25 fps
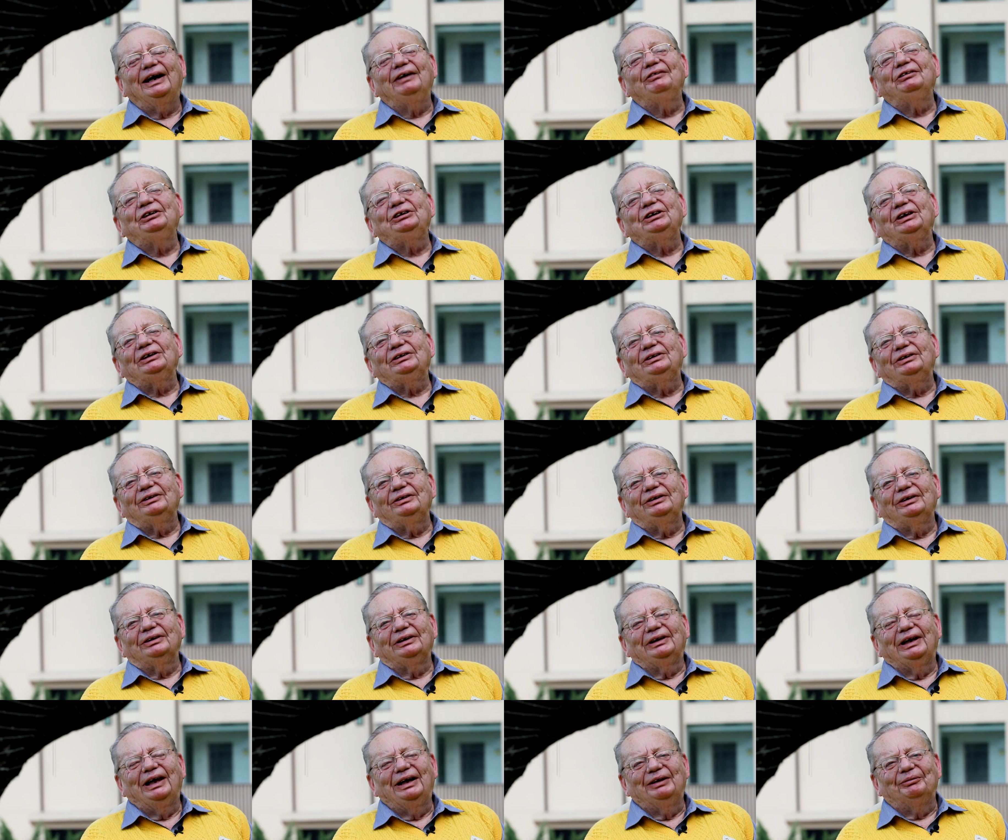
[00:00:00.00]
I rejected
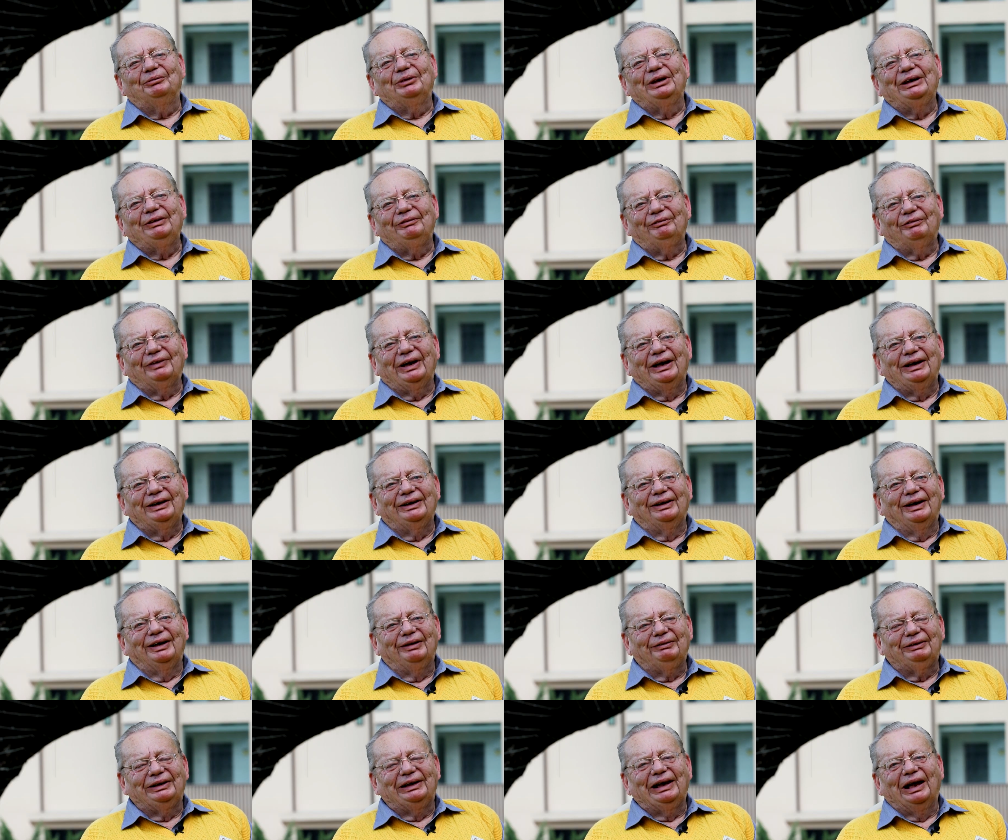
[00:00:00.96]
the glamour, and
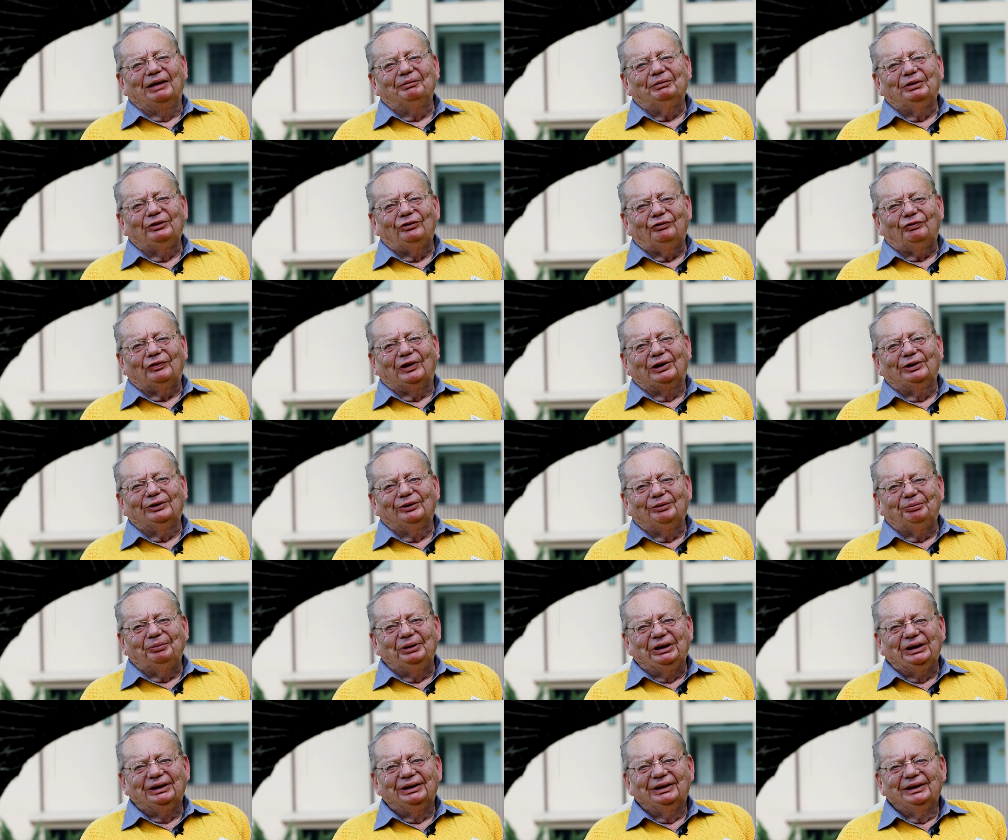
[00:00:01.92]
that glamour followed
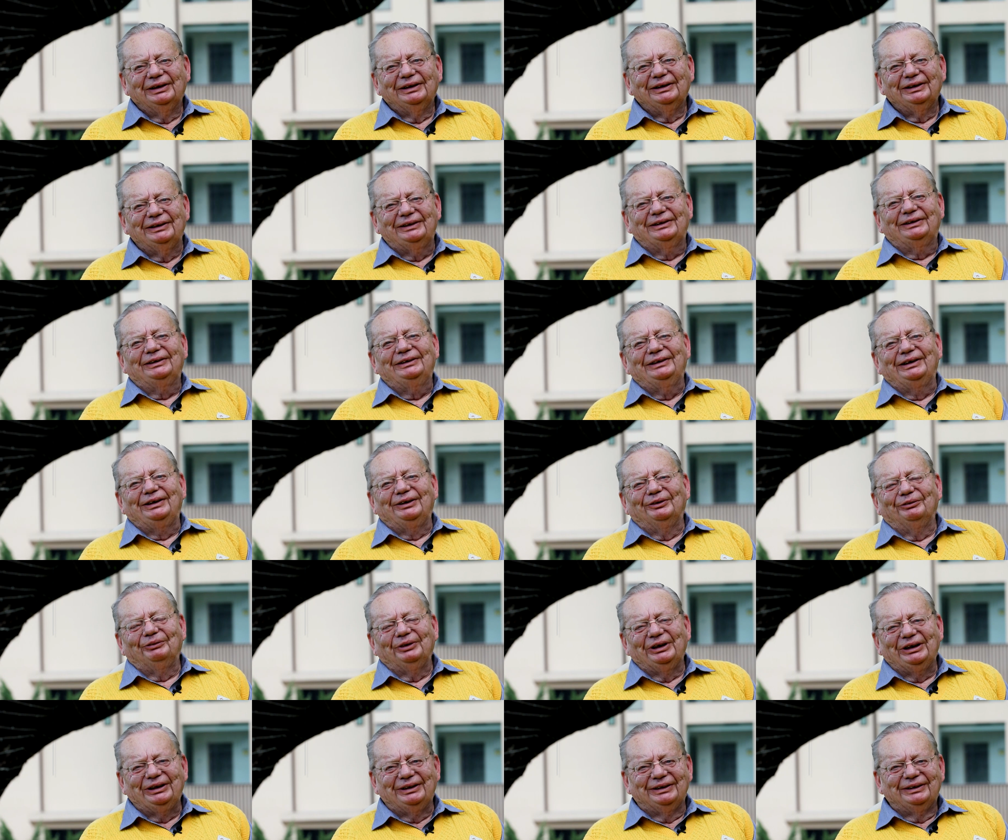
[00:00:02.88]
me, in a
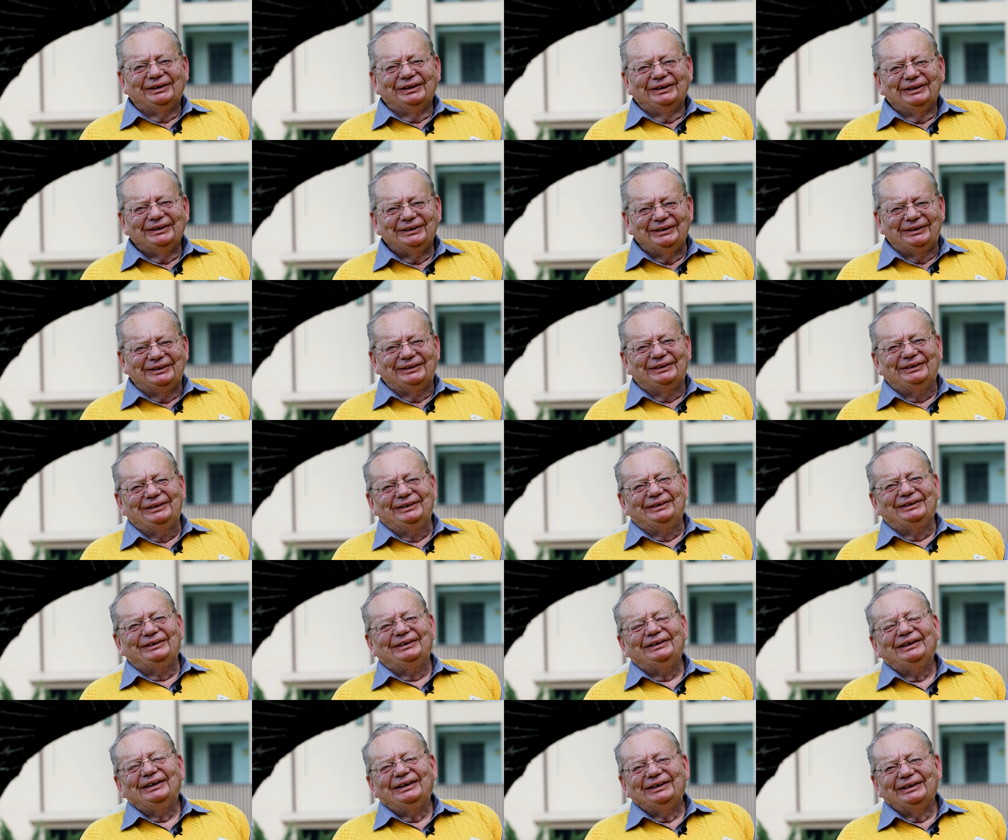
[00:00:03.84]
way,
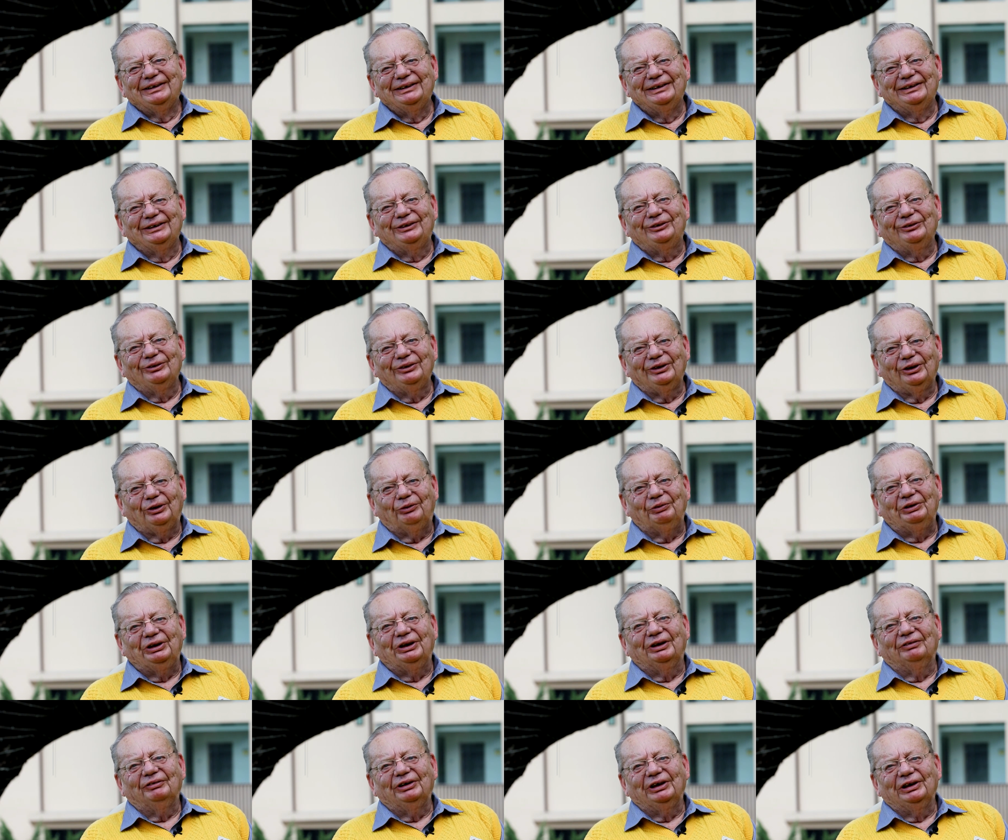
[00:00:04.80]
to the
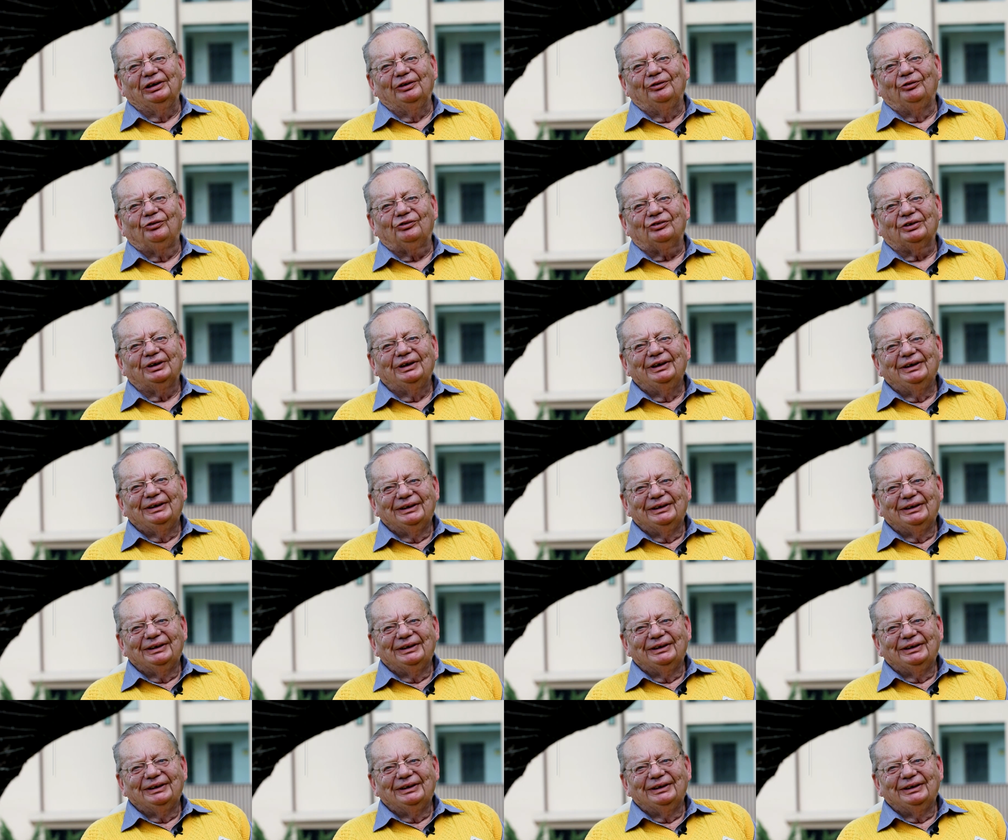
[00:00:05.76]
Queen of Hills.